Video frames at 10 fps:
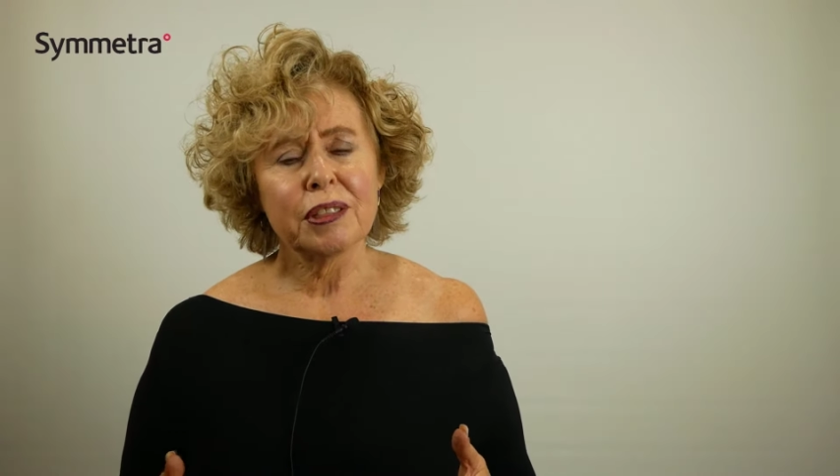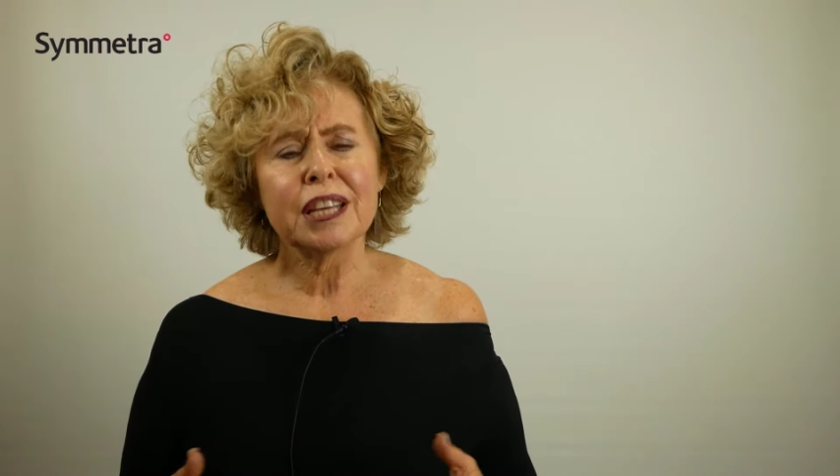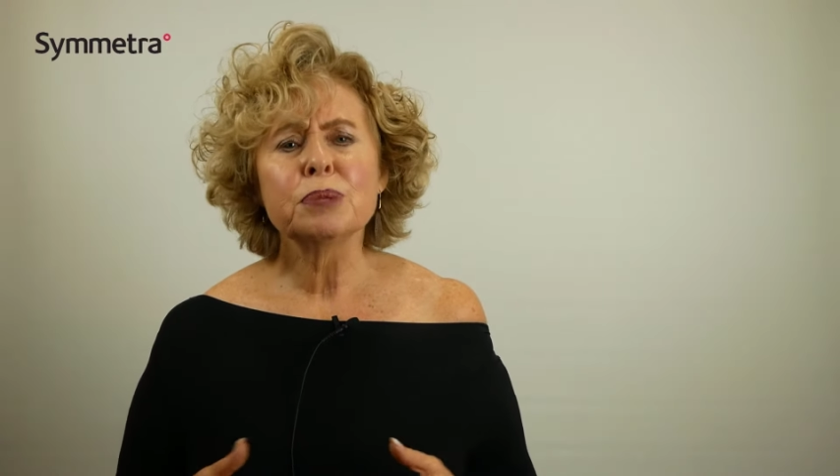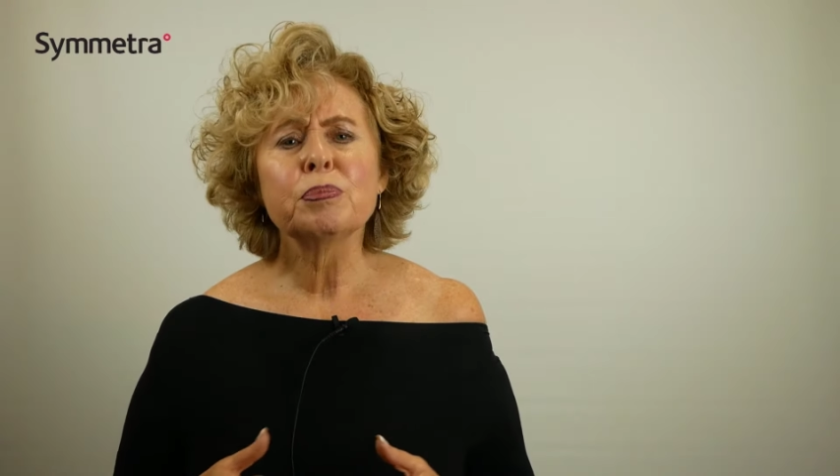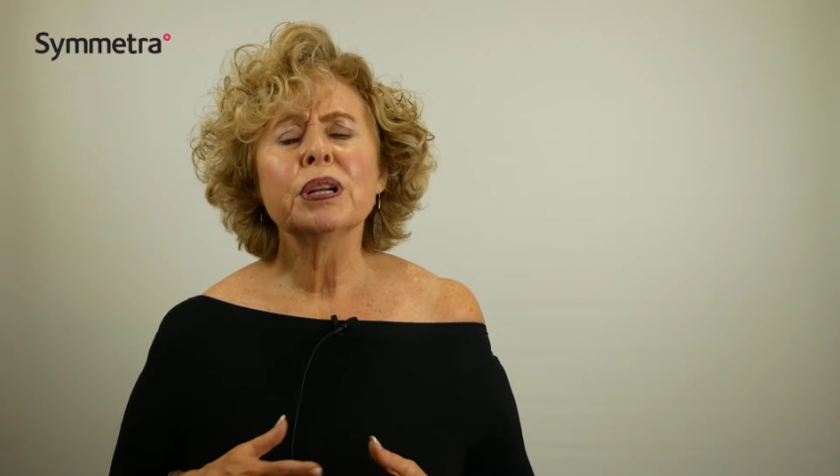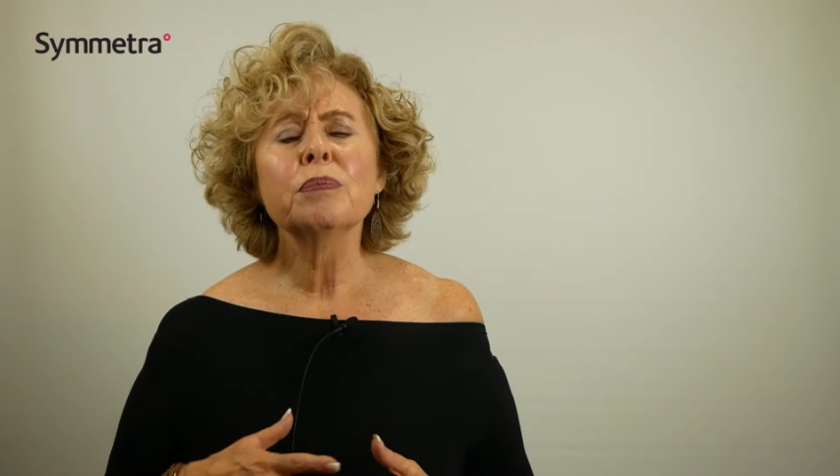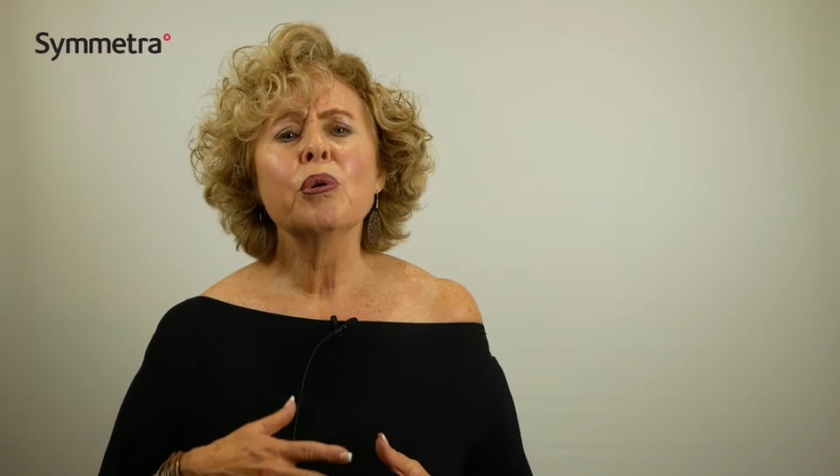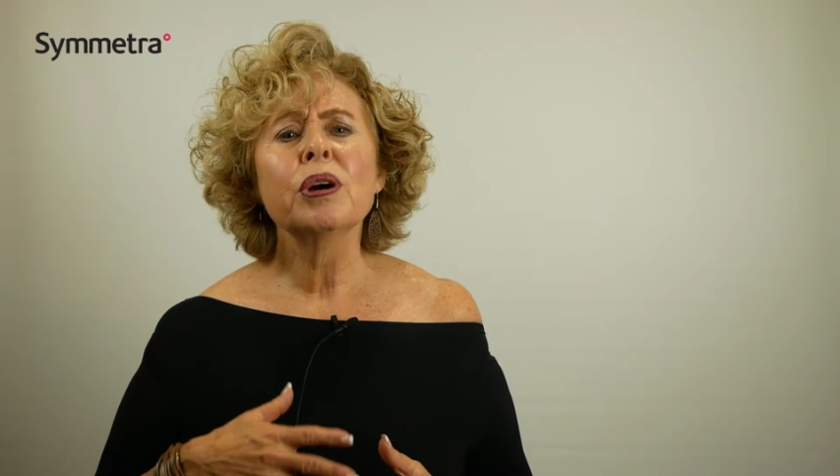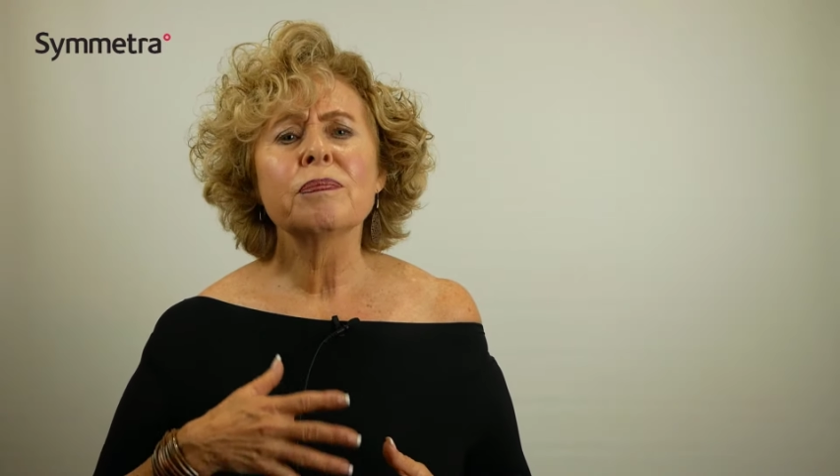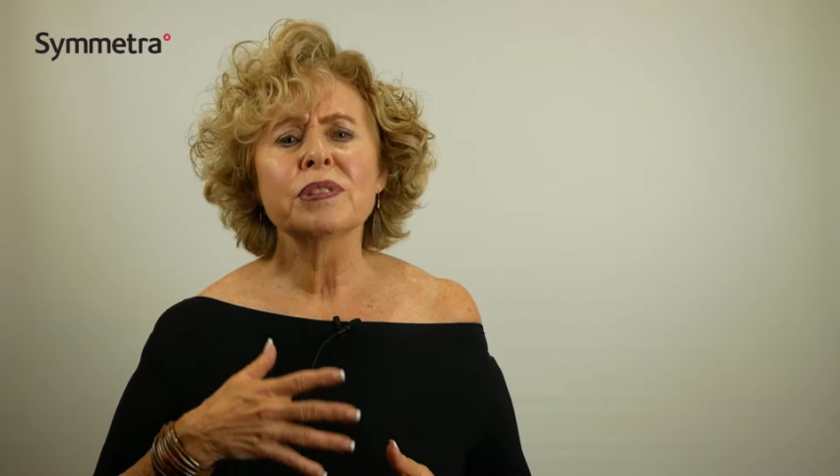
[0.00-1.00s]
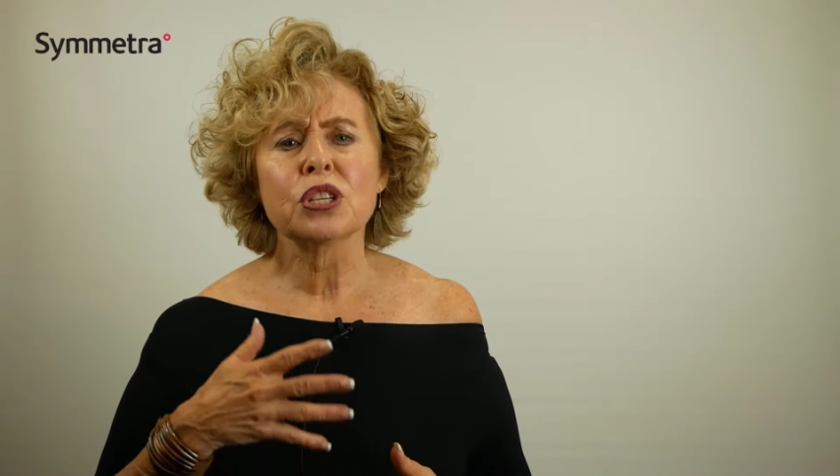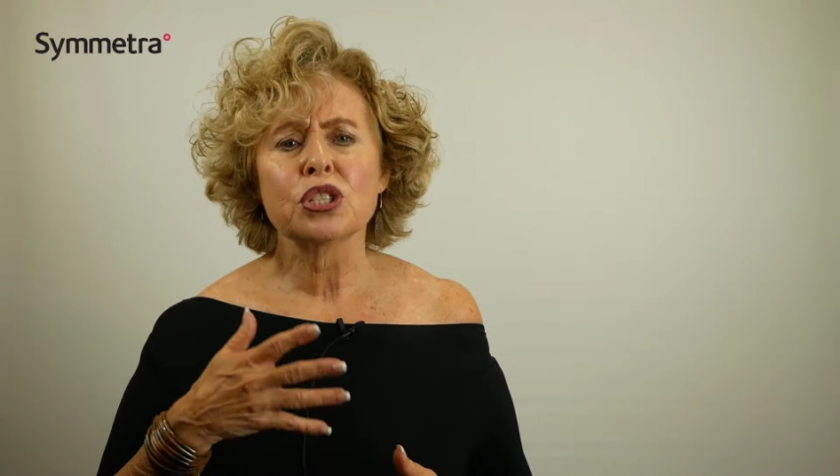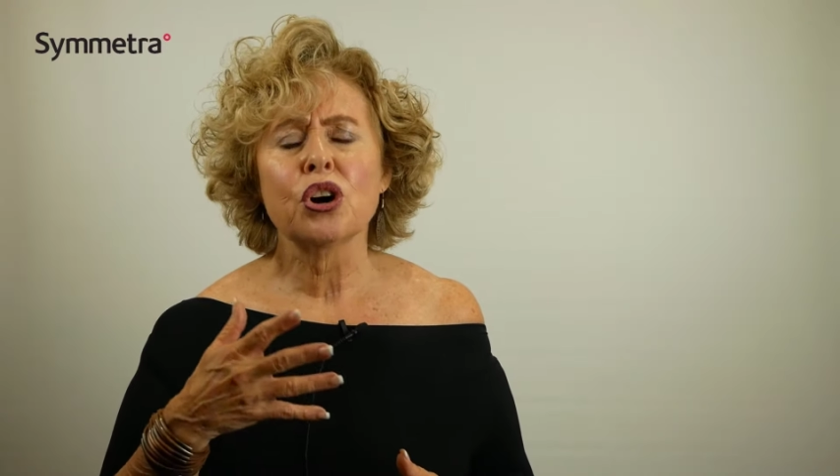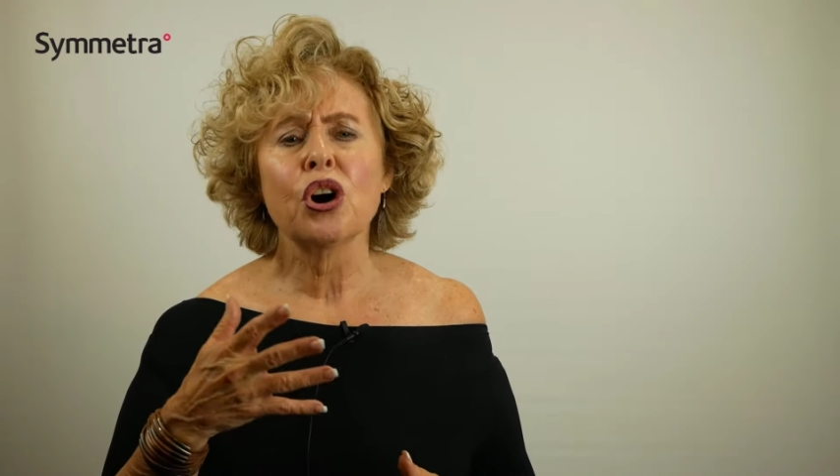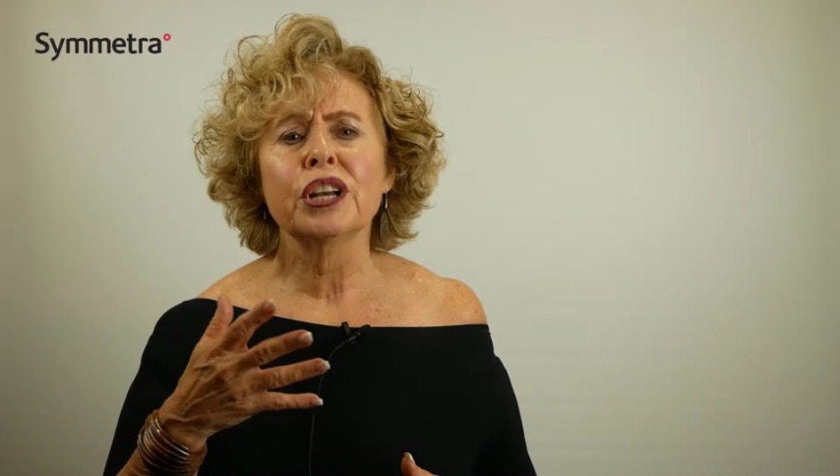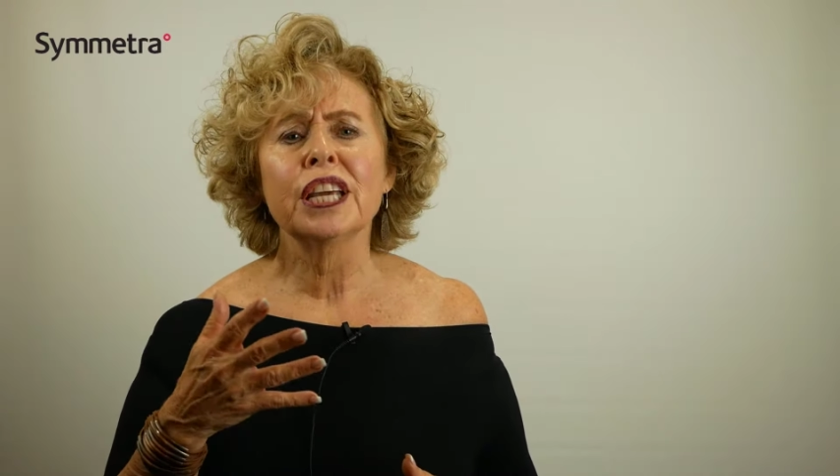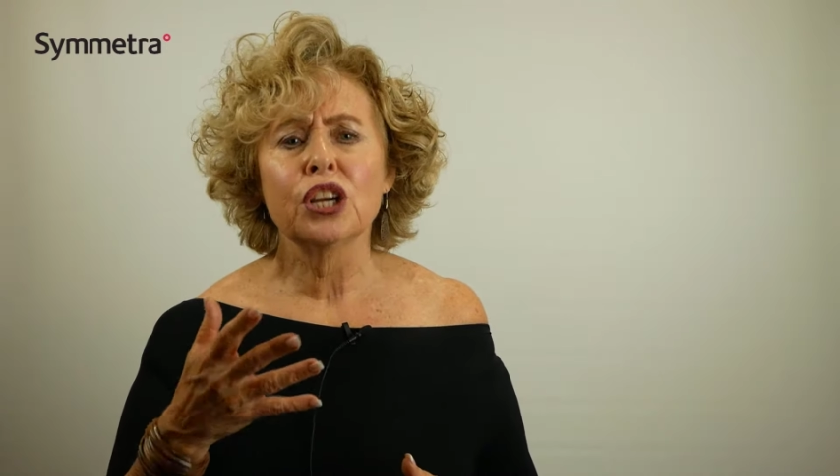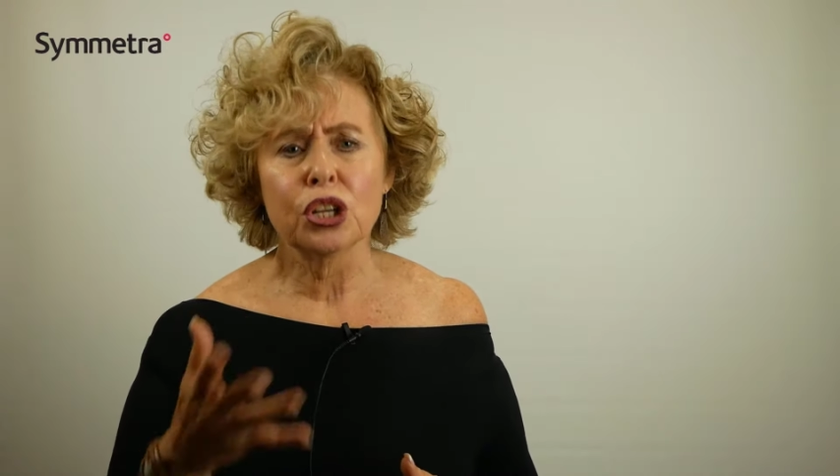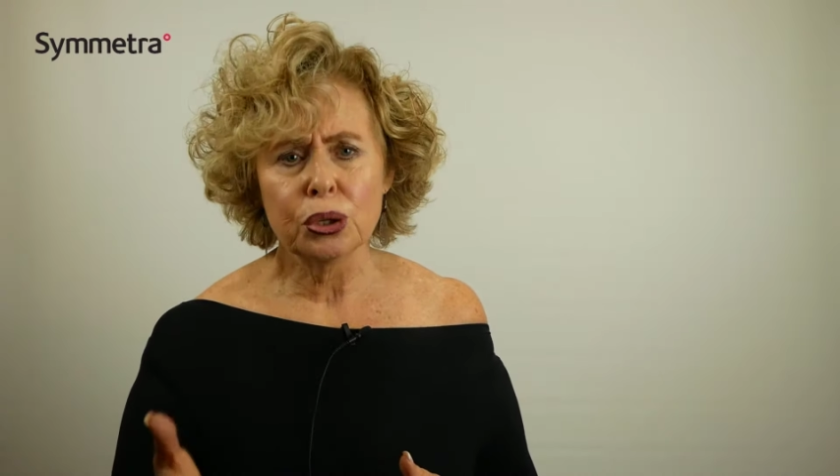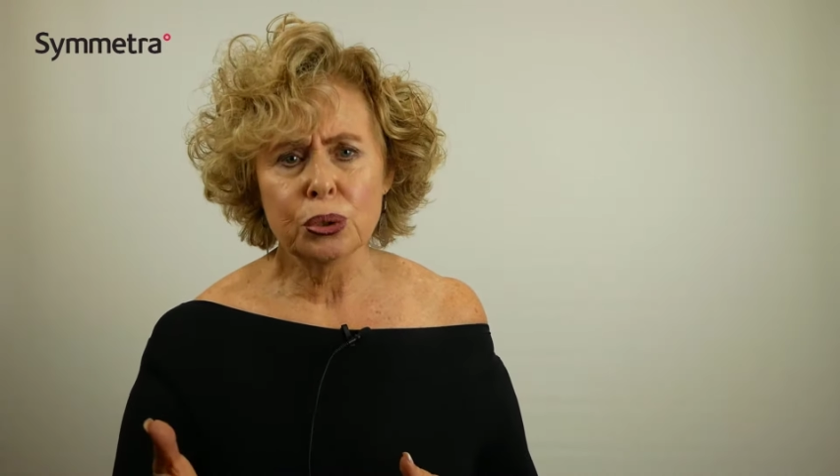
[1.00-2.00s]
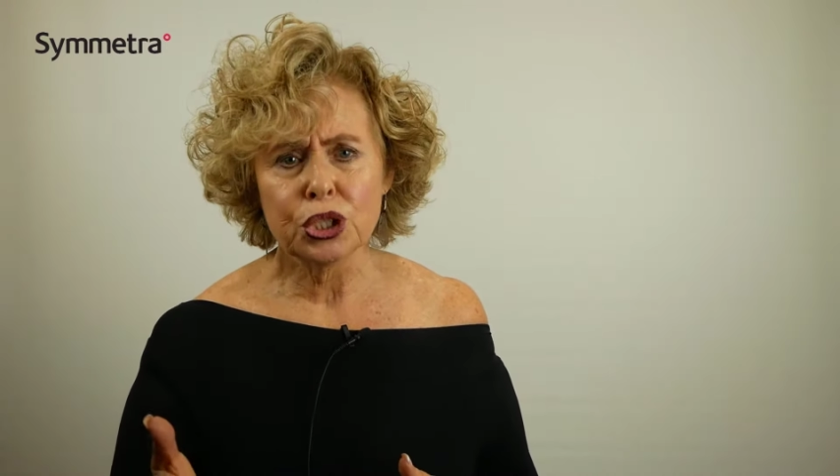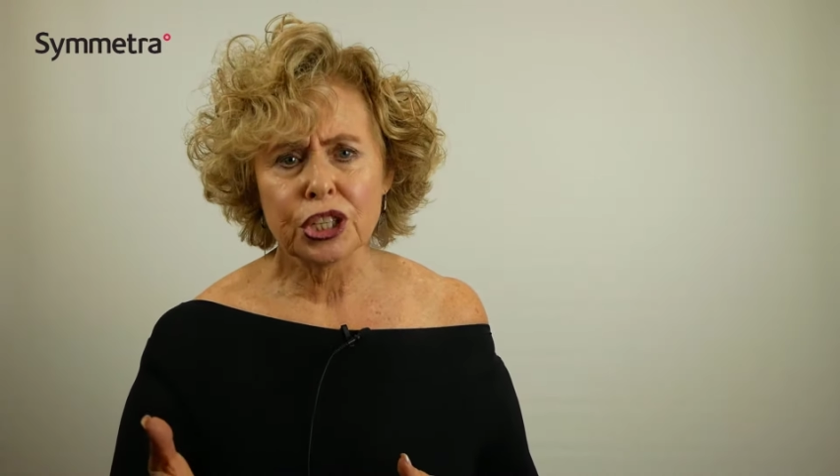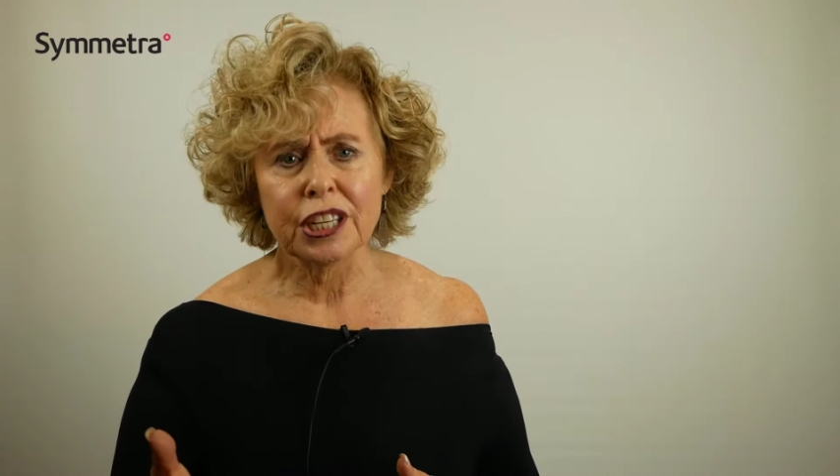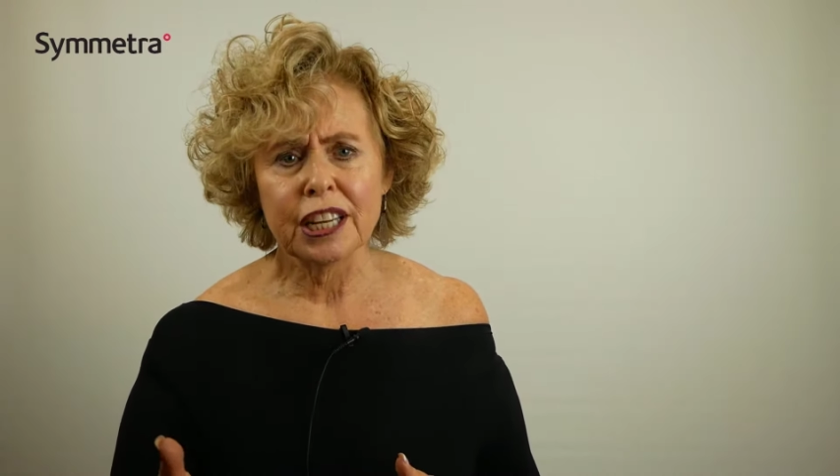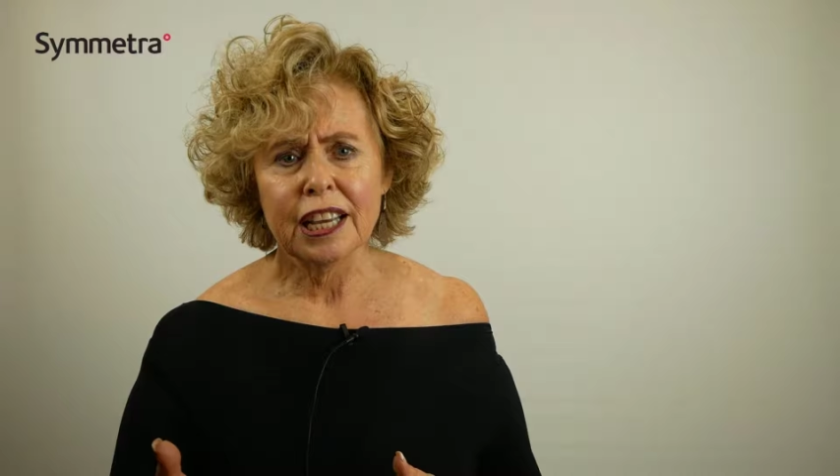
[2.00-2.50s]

that is putting more emphasis on inclusion